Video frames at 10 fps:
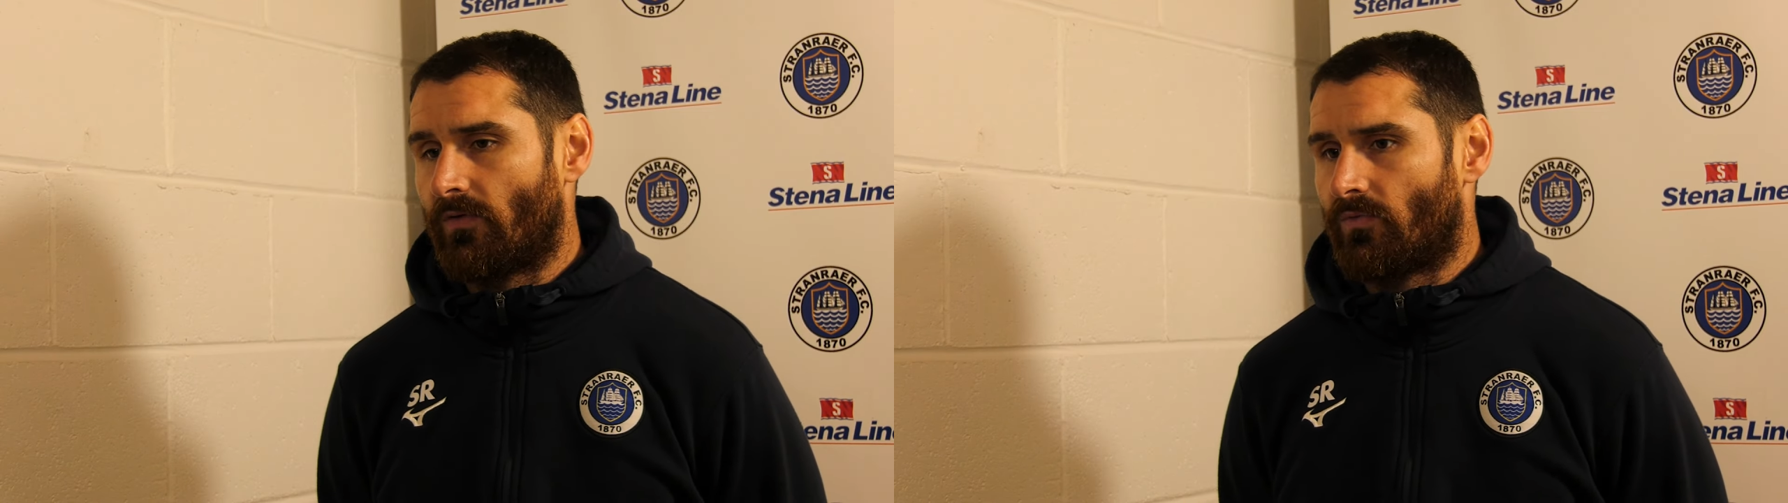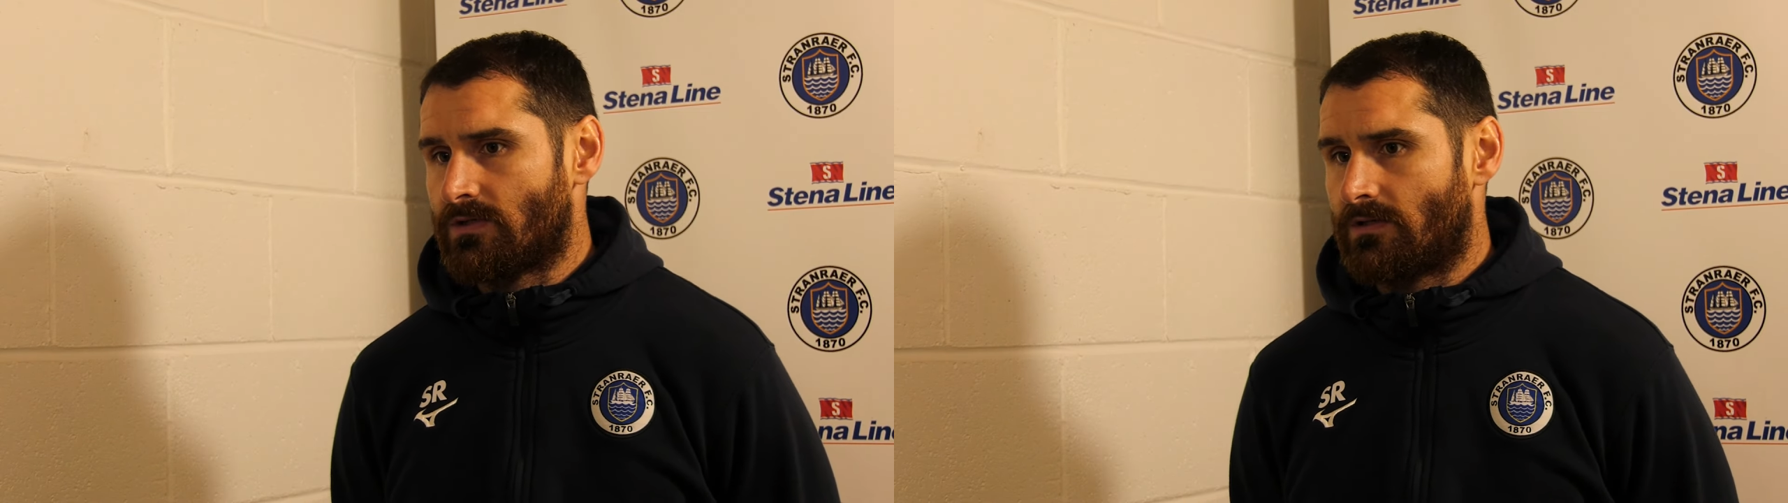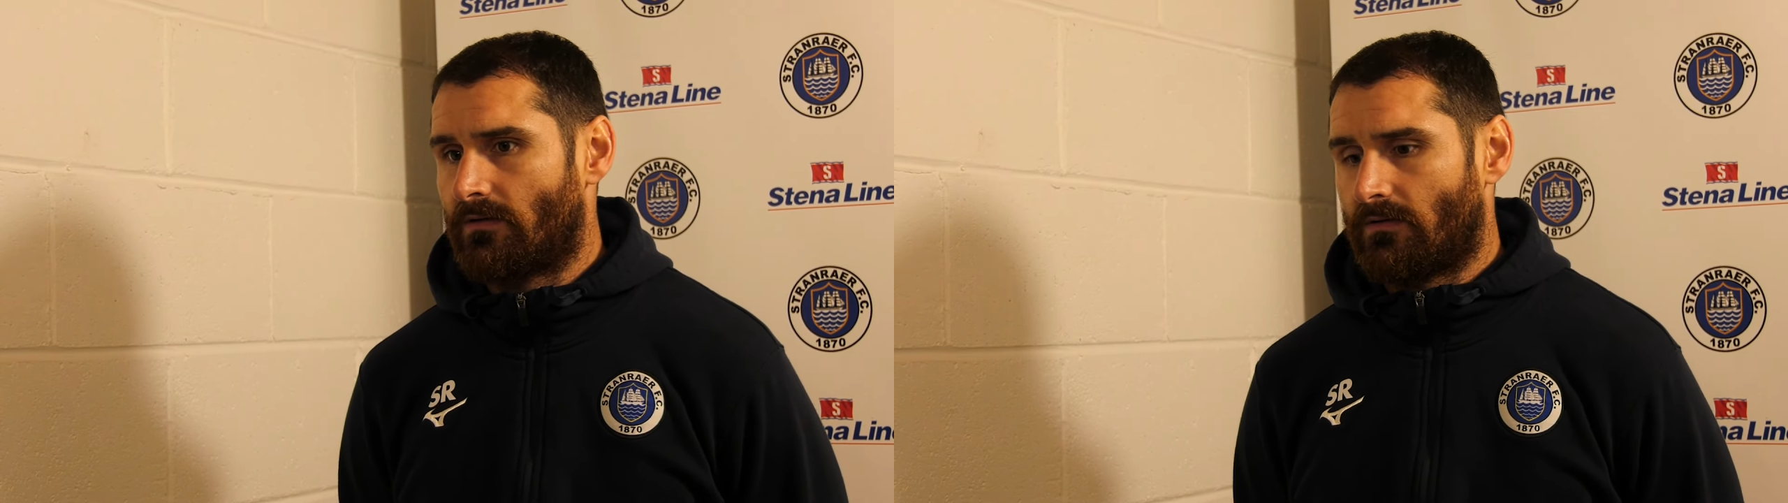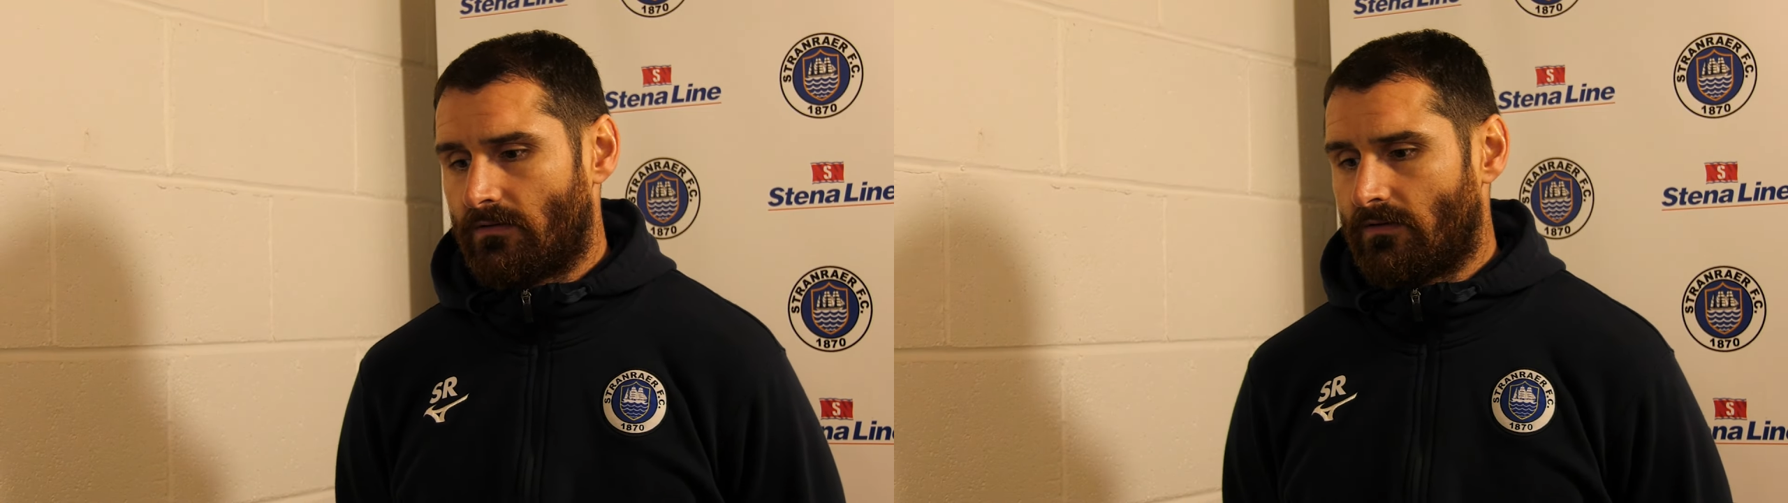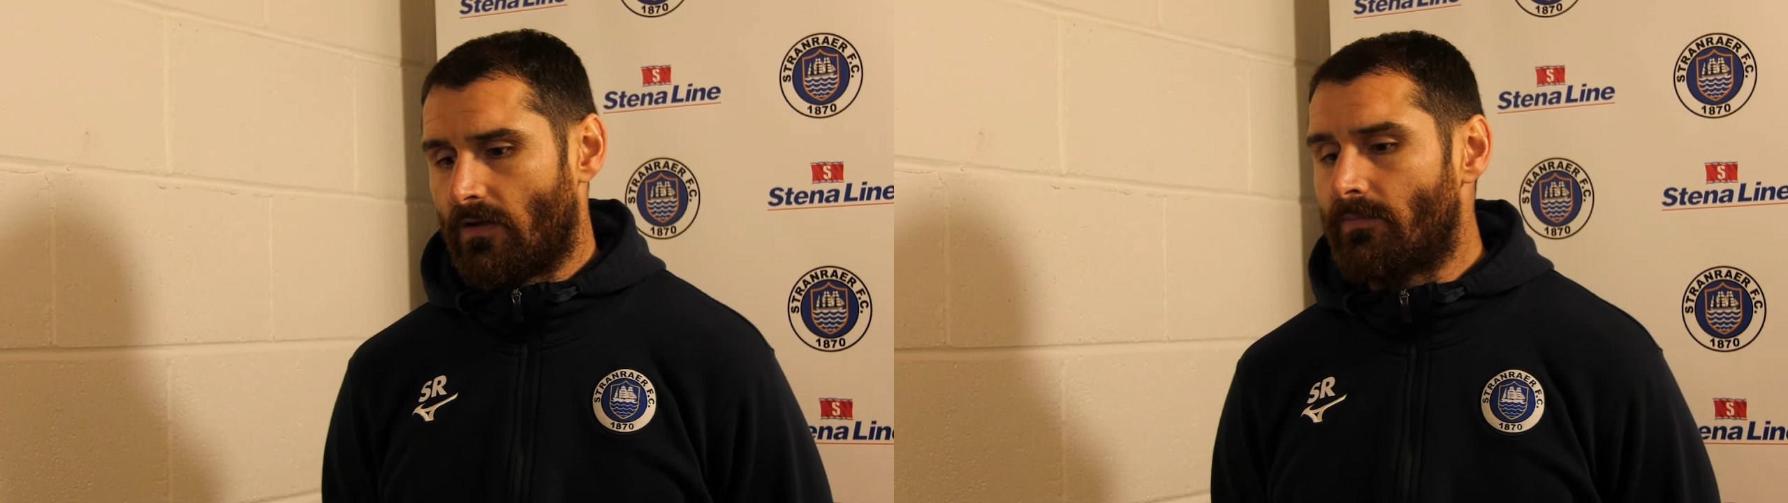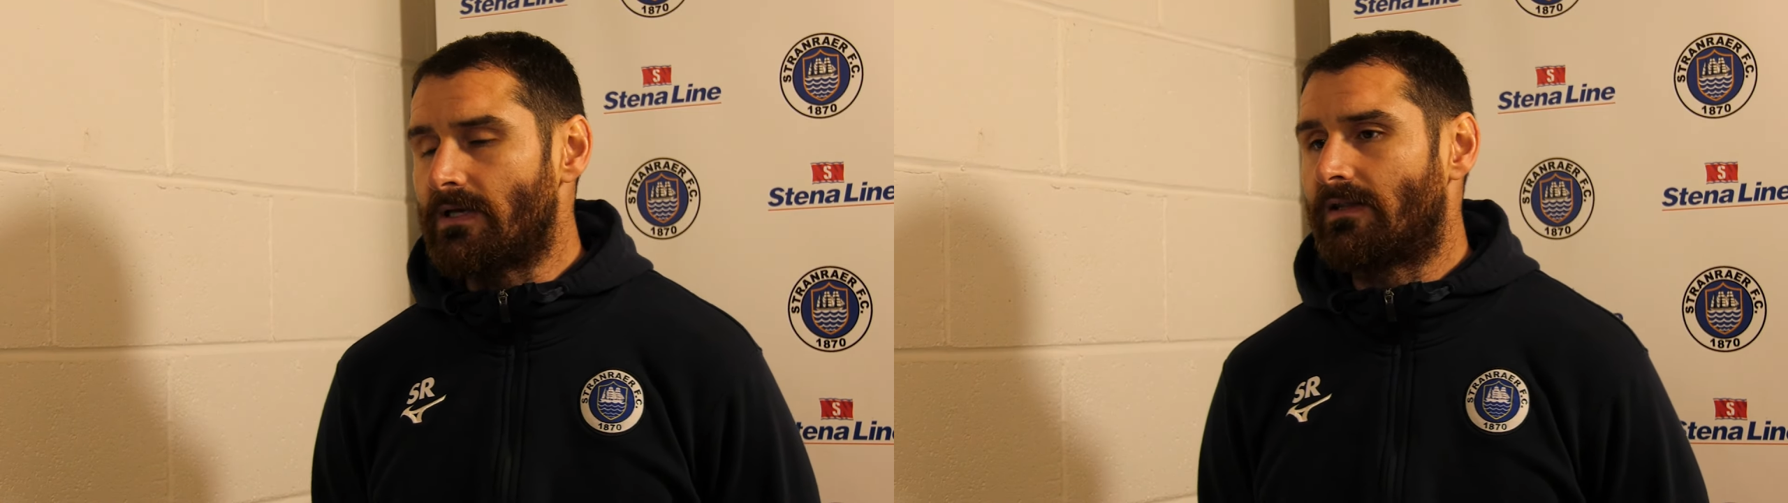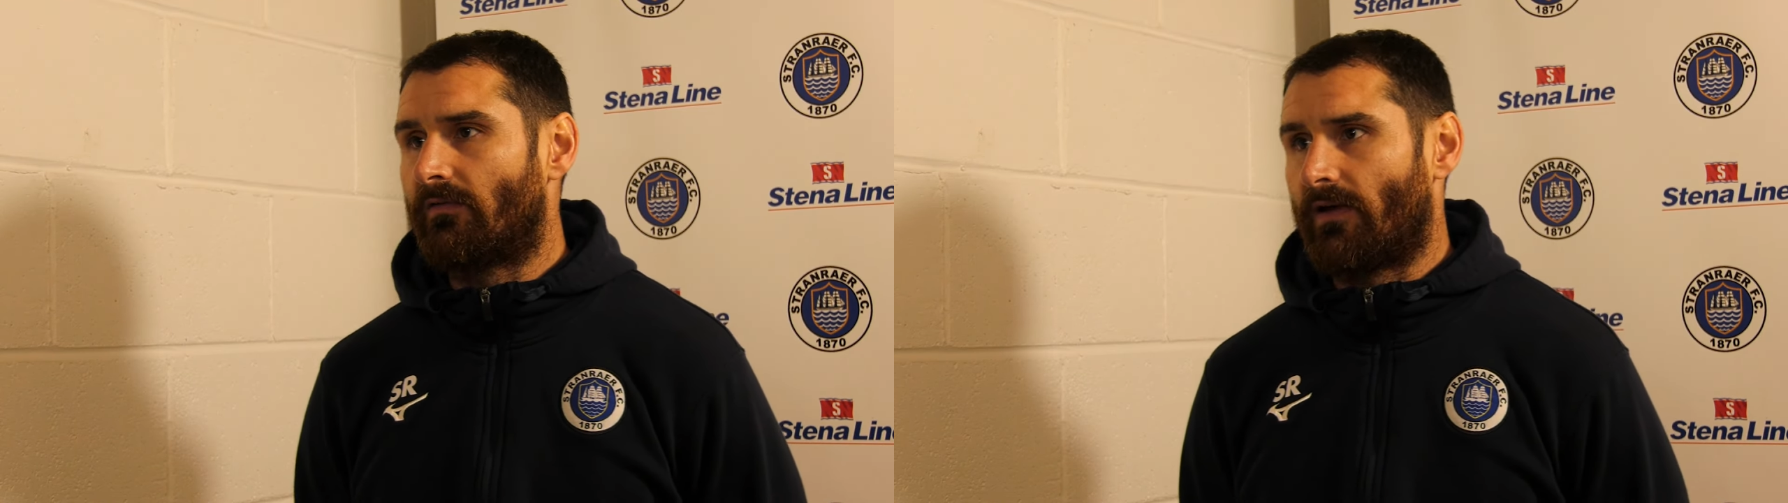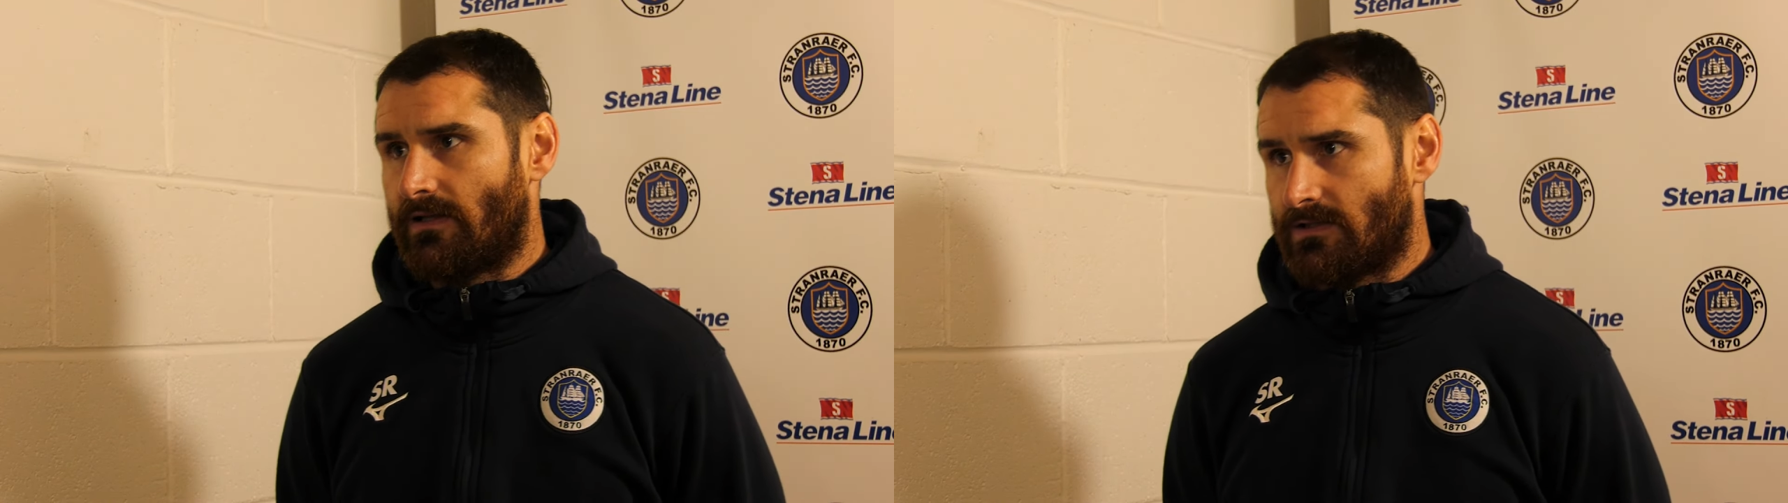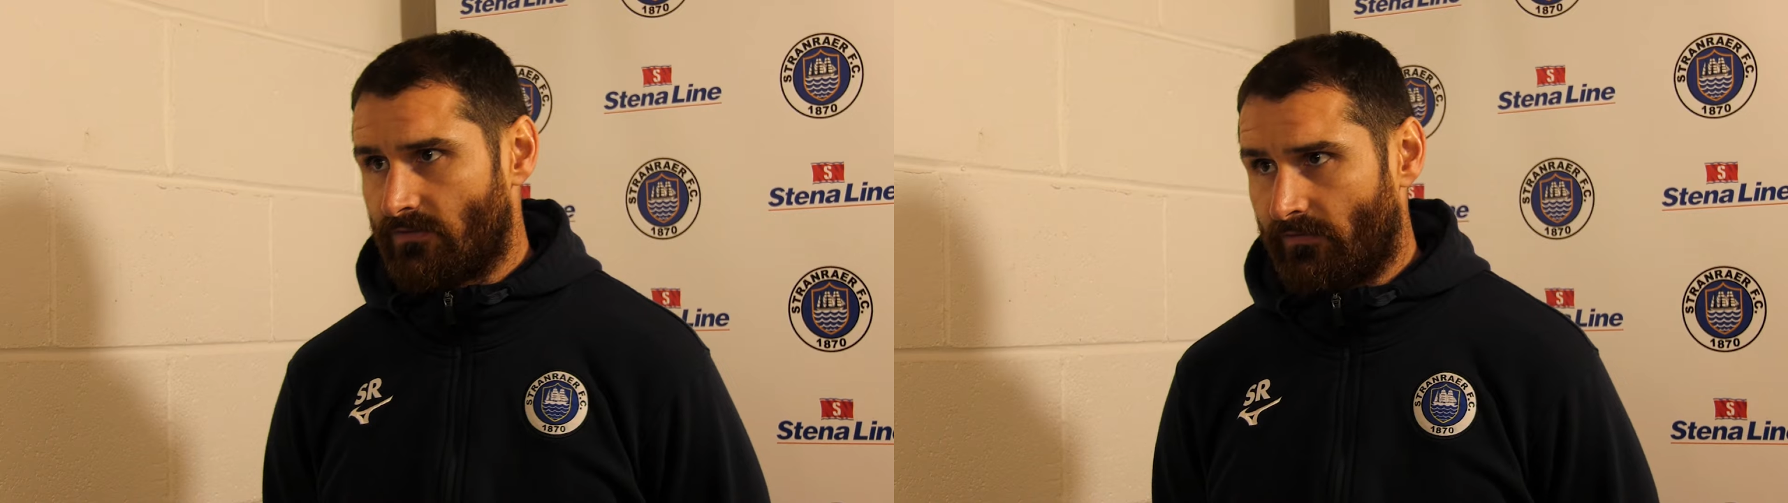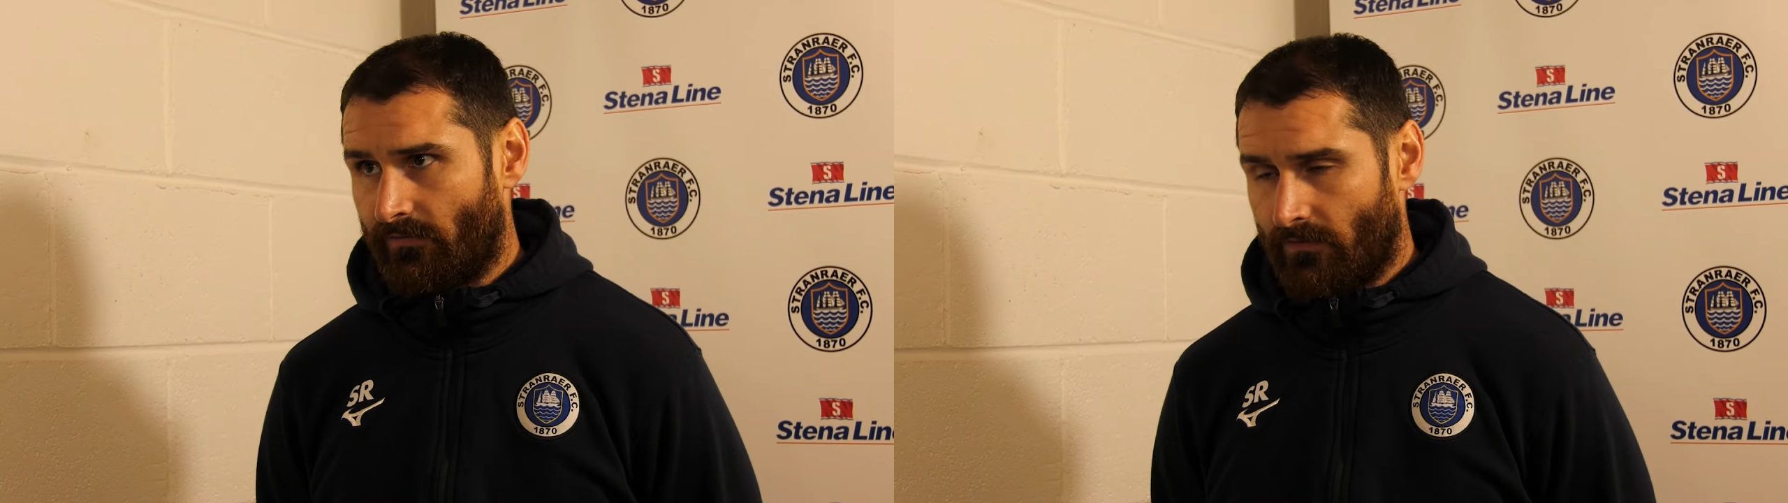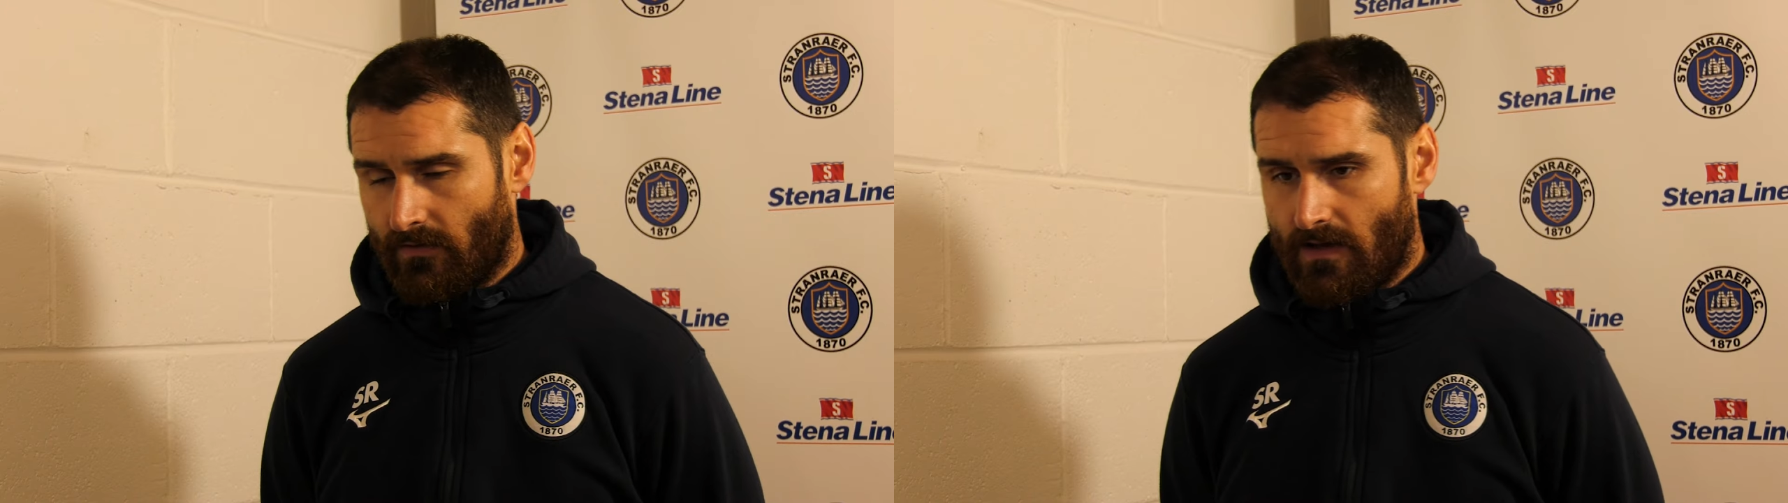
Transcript: it wasn't to be defensive.